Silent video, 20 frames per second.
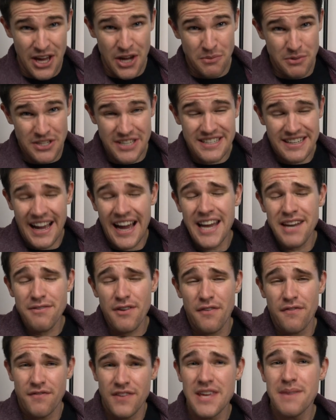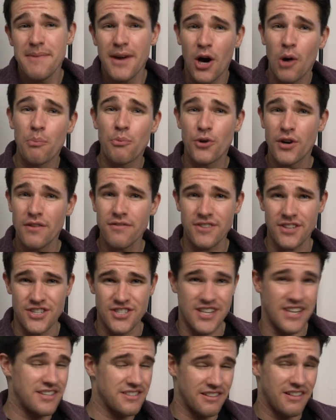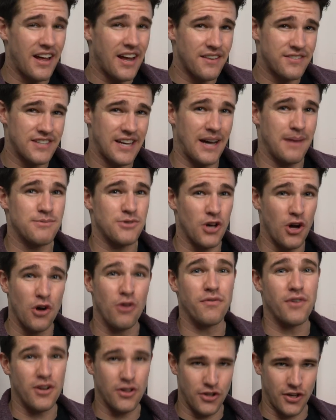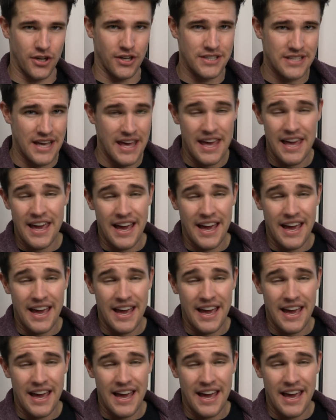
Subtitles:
which is kind of a female privilege that is a lot of times overlooked.